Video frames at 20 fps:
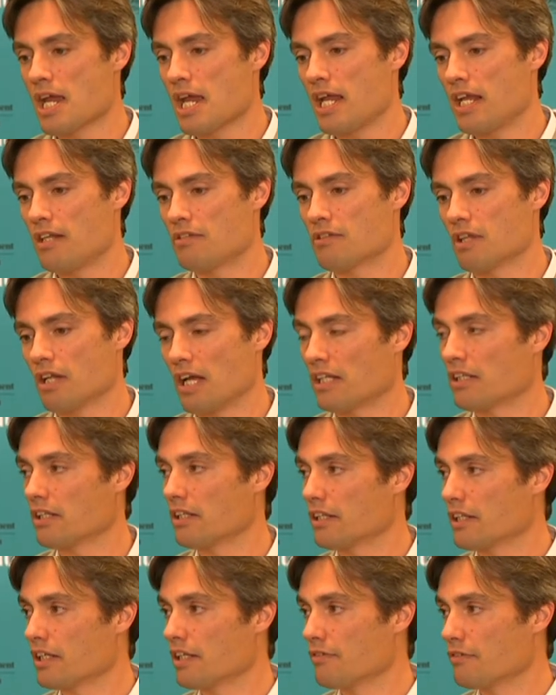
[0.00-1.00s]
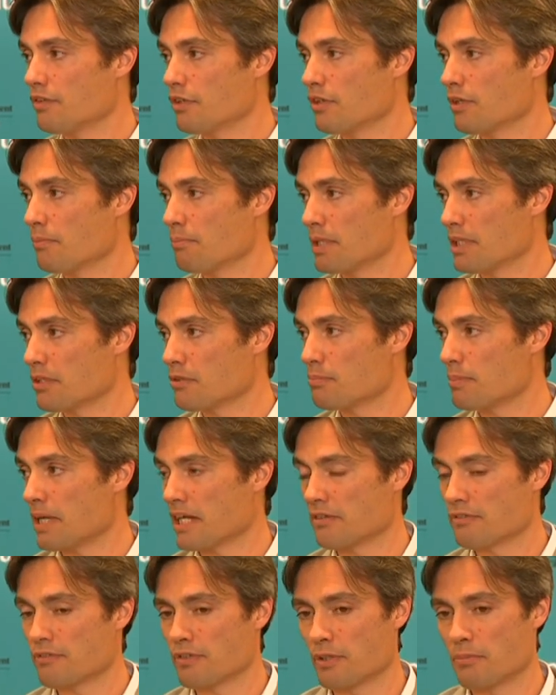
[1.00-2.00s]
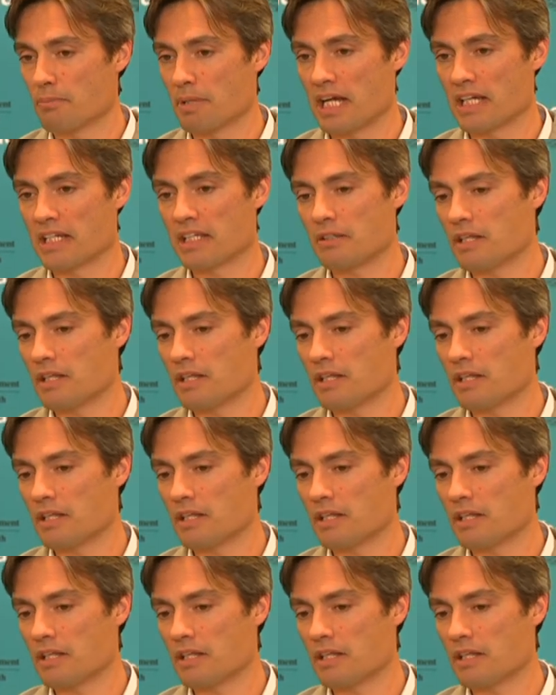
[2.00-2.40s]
is likely to give you the biggest bang for your buck.